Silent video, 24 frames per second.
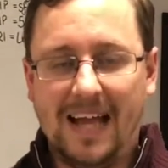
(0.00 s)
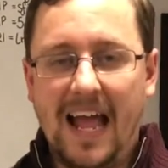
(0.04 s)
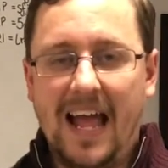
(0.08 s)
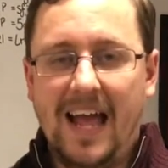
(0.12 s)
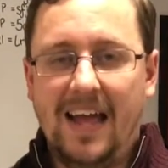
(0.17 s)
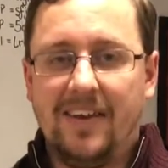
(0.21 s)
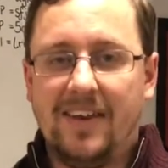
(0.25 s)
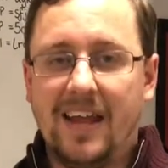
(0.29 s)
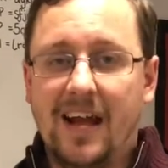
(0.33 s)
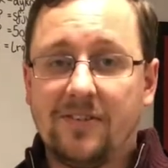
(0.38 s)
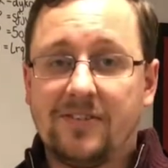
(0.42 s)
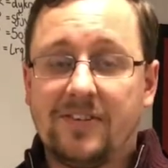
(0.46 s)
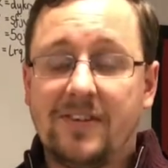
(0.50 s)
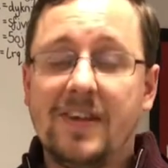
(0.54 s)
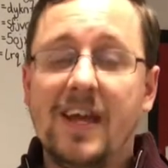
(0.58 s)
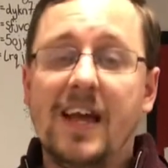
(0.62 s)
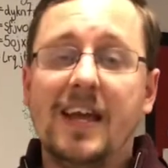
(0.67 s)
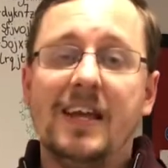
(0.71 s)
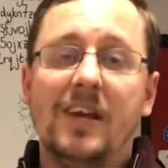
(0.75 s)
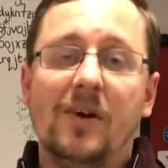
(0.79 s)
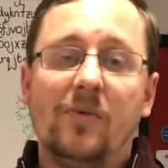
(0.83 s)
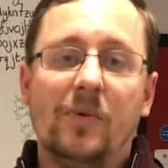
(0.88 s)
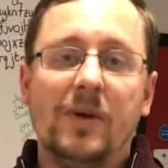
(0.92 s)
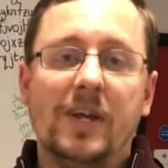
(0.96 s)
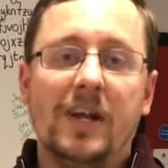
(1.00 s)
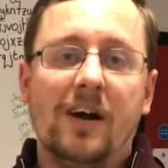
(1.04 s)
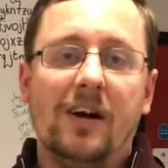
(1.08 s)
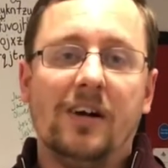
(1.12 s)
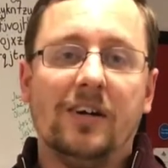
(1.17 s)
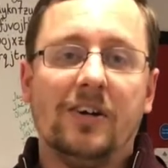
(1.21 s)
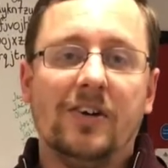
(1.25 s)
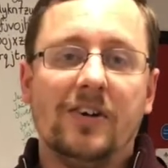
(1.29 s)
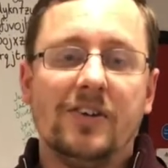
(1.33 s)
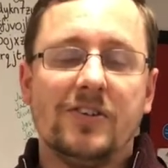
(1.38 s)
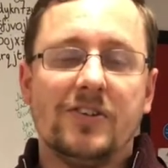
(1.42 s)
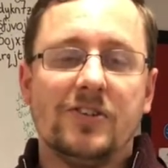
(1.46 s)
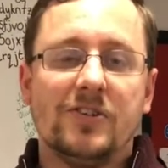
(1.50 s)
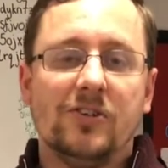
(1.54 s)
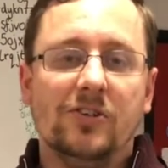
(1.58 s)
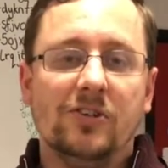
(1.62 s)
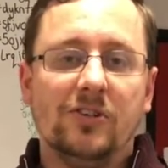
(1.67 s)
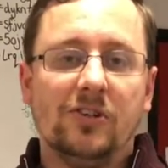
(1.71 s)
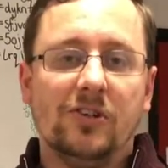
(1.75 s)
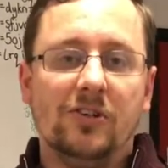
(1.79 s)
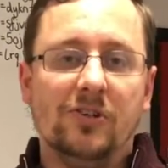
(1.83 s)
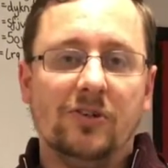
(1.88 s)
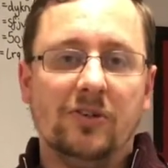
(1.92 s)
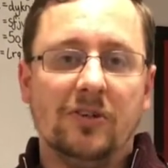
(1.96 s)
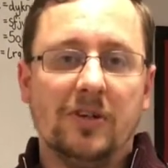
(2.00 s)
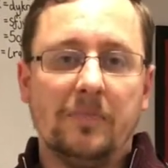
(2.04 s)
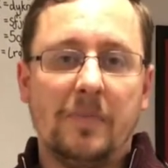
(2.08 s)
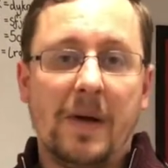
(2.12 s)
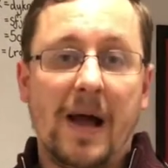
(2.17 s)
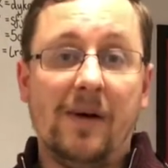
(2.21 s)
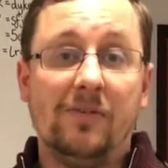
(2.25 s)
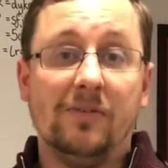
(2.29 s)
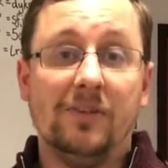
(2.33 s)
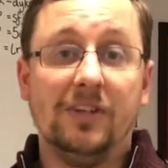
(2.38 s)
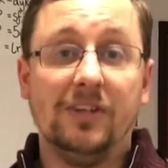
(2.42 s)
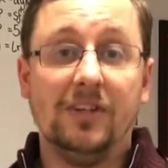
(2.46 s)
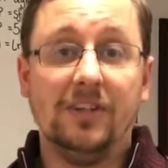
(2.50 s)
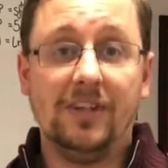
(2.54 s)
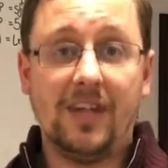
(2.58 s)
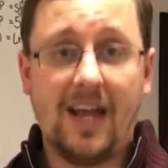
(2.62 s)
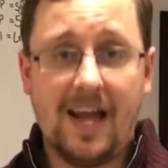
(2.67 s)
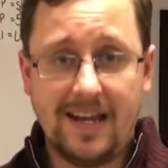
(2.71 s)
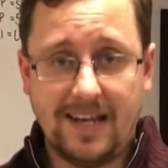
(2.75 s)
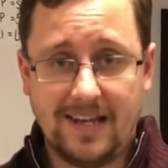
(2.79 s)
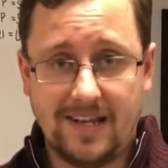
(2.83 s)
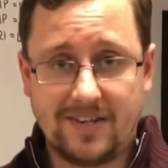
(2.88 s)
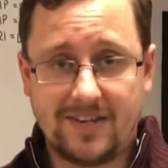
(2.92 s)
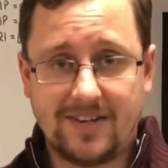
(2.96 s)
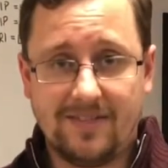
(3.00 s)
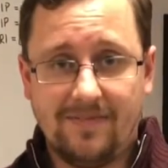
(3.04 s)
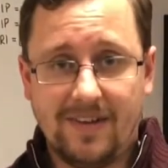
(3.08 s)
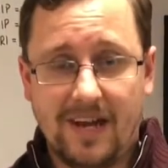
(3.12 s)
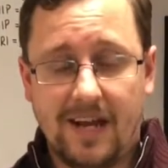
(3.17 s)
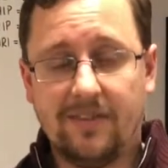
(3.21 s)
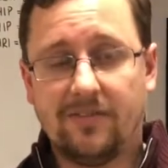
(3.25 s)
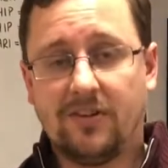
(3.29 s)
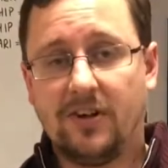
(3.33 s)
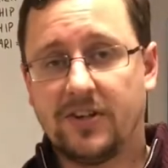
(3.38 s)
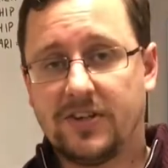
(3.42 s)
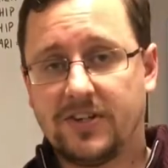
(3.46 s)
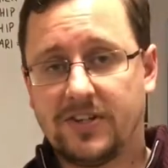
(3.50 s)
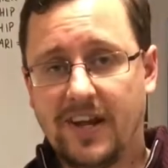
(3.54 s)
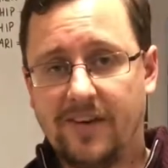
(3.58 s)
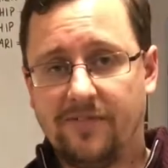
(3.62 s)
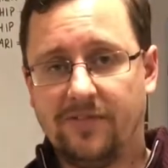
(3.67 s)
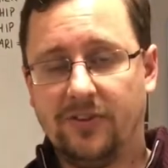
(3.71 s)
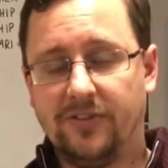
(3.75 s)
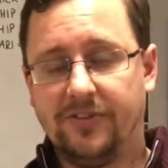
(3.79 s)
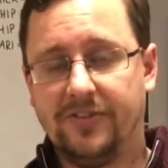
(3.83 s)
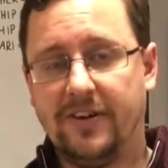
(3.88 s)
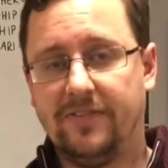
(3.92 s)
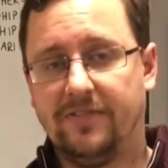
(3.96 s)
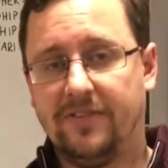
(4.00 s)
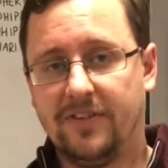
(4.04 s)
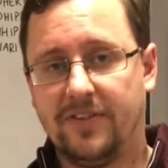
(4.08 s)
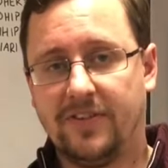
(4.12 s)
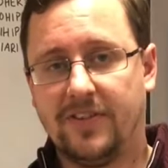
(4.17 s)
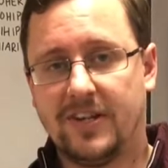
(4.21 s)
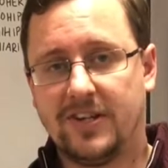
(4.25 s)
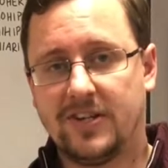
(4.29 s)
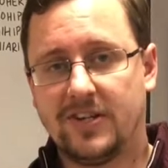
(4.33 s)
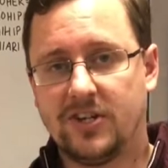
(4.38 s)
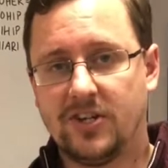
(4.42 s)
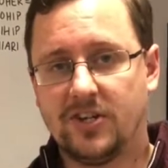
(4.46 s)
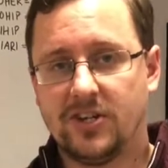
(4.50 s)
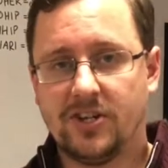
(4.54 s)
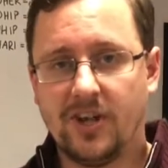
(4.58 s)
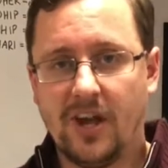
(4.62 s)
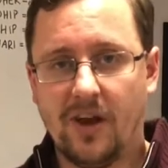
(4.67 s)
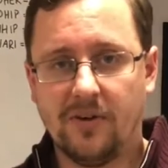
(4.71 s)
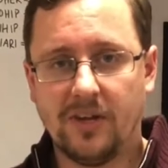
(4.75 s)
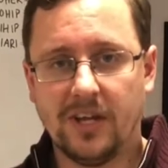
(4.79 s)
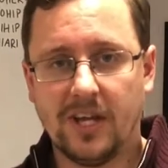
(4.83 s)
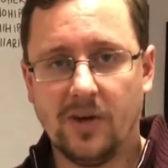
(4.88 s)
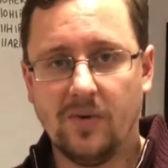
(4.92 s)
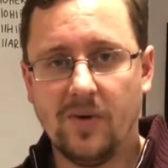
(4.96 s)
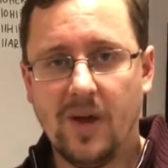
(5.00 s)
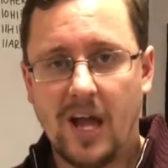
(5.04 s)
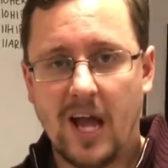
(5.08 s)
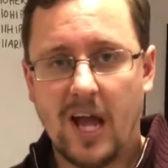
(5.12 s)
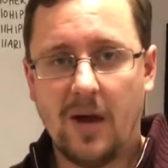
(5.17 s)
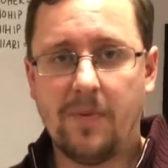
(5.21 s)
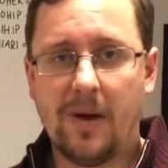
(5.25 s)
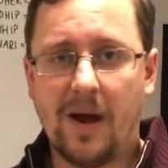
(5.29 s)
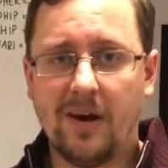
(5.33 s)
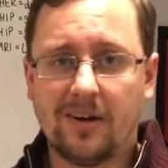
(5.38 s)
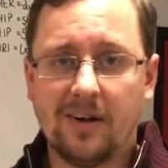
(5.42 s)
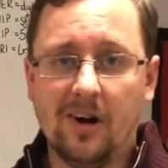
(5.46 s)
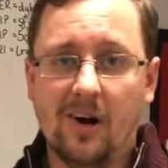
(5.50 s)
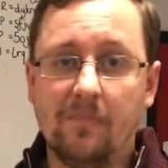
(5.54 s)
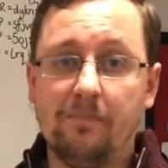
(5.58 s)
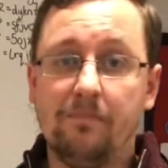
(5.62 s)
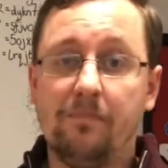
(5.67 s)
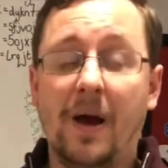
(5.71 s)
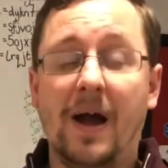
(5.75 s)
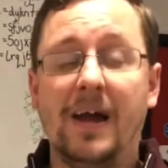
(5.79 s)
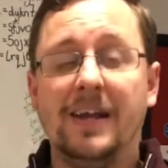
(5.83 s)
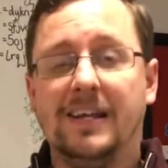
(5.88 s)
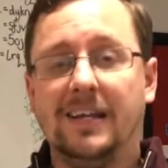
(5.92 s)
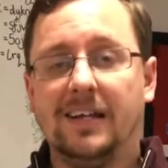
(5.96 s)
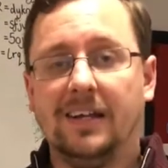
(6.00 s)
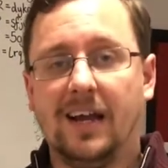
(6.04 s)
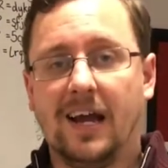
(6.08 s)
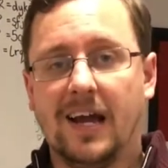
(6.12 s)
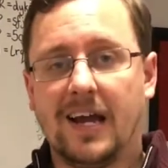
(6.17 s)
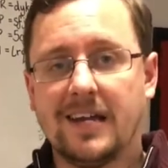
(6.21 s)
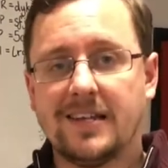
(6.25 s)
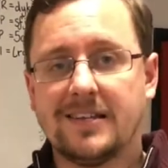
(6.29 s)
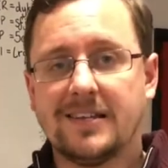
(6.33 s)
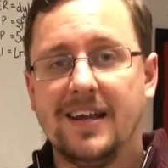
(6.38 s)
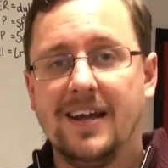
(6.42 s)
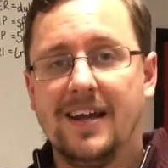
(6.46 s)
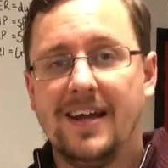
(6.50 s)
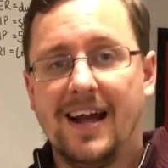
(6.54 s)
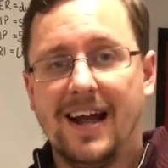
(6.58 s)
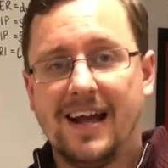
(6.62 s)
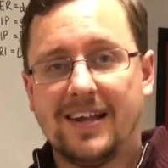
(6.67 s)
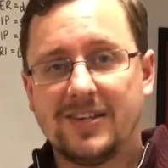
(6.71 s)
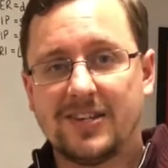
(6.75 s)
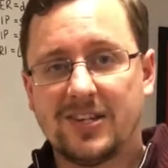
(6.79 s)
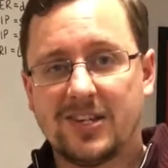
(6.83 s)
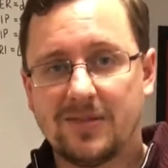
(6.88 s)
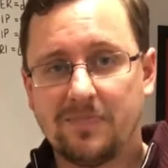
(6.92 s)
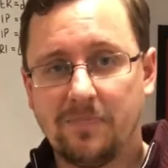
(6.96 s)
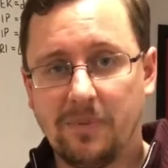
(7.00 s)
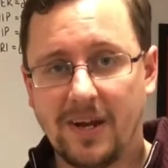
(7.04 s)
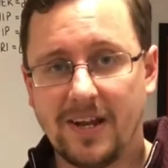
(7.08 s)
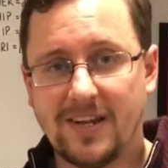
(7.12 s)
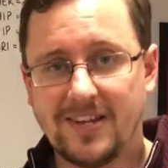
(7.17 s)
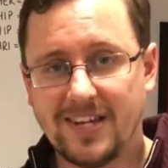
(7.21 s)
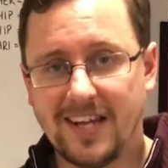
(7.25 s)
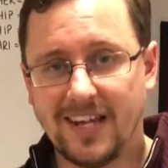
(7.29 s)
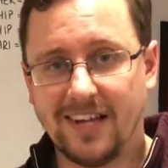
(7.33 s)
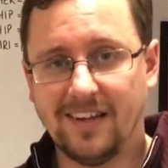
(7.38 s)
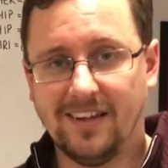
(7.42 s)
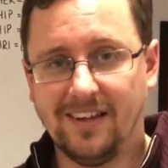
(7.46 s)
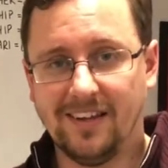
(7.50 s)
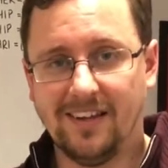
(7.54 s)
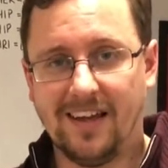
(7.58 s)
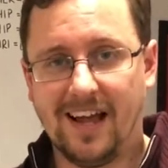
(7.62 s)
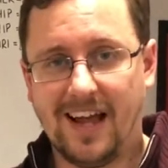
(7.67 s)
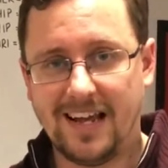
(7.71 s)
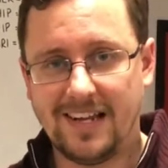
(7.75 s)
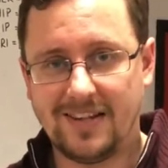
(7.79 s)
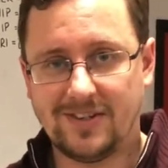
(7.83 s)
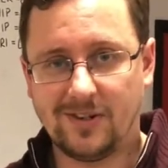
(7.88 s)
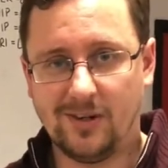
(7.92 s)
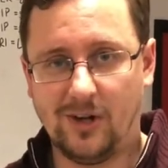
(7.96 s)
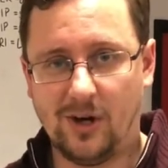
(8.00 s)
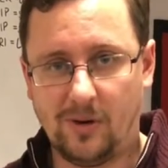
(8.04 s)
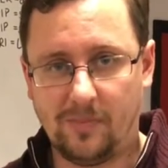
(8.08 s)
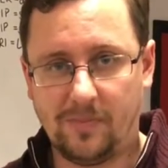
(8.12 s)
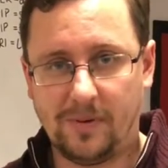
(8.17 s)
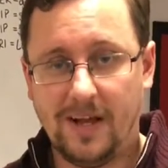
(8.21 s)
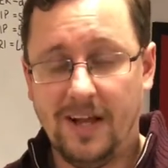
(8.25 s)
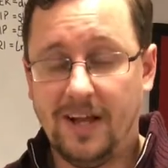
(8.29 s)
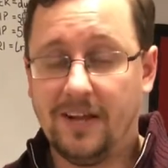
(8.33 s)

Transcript: Now today we are going to talk all about light, and I've got several different things to show you about combining light and splitting light up.